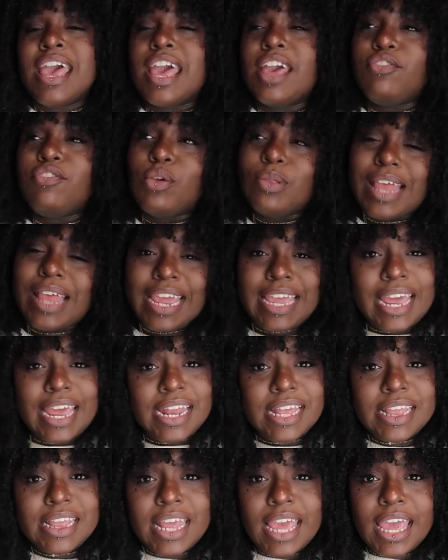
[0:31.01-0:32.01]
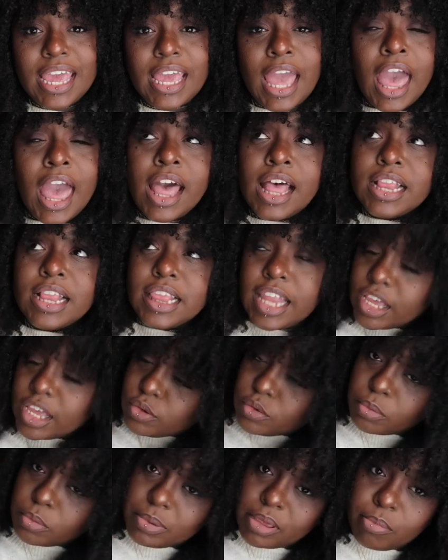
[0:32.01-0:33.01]
If you like anything,
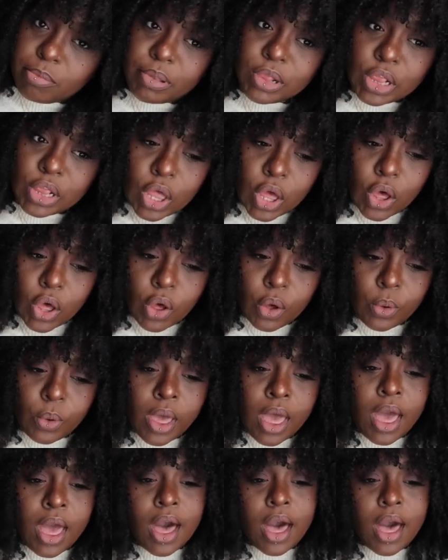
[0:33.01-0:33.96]
links will be below.